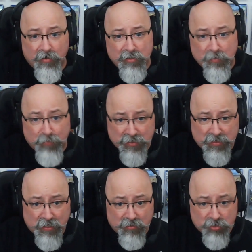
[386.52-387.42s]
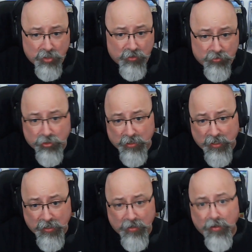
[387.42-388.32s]
biscuit,
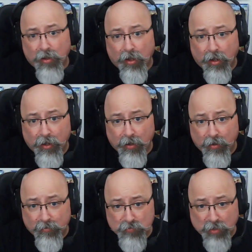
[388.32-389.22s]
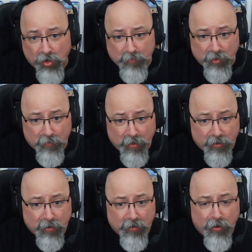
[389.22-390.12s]
cookie, as we call them here in
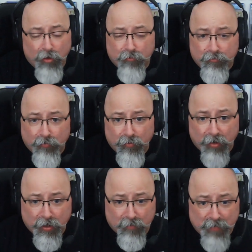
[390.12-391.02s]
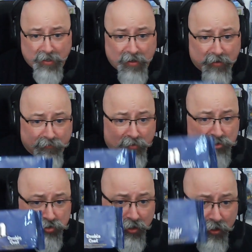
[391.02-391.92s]
America, for made out of Australia.